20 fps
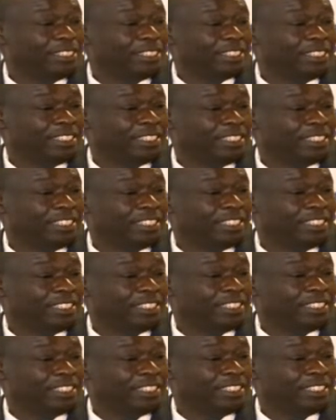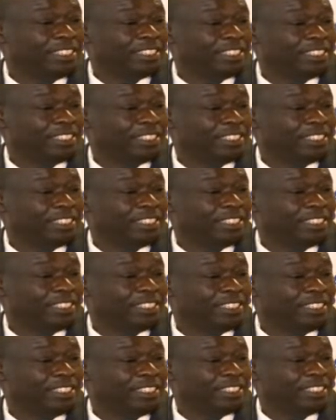
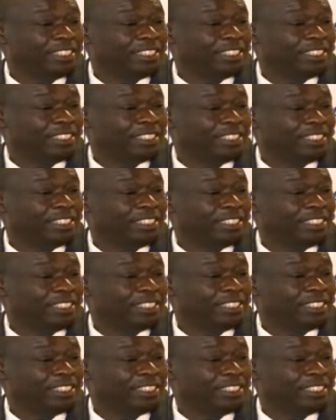No one is speaking in this clip.